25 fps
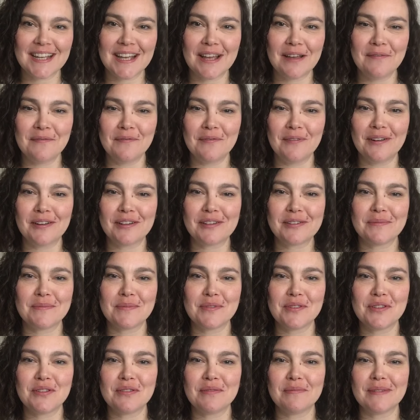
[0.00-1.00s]
and welcome
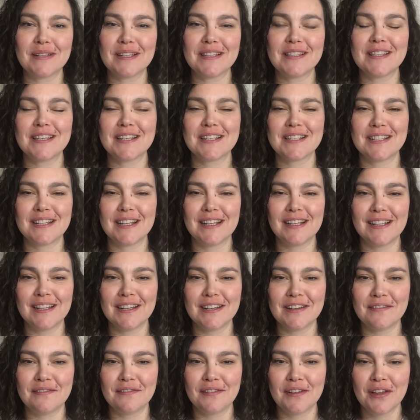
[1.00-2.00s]
to my Thursday
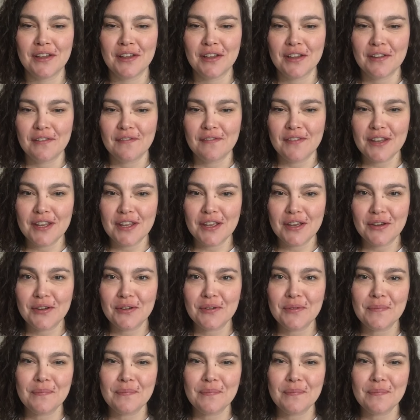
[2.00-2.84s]
live video,